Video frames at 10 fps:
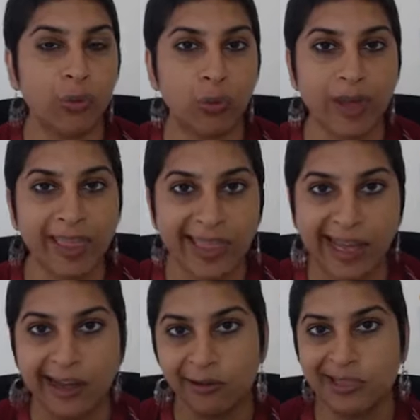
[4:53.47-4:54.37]

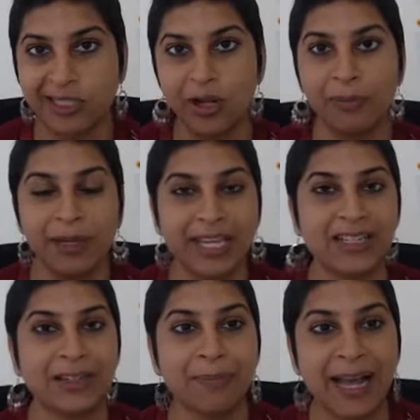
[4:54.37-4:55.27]
without
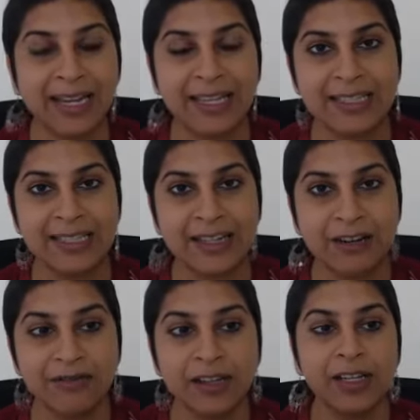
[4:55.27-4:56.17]
complicated backend
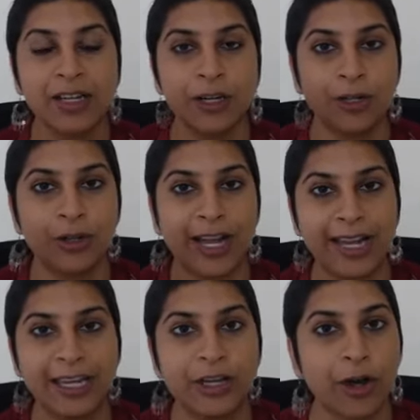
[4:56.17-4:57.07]
stuff,
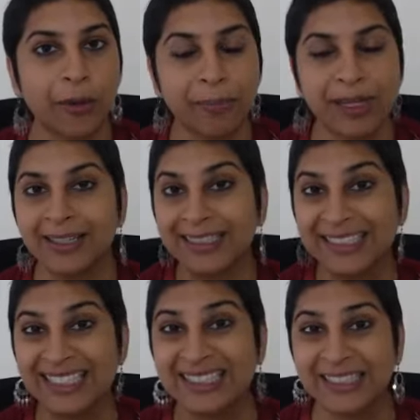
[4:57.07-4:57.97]
drag and drop.
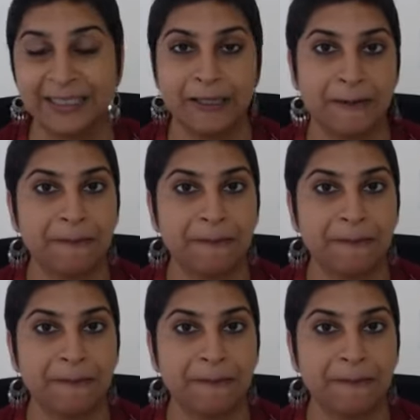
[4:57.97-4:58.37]
That's it.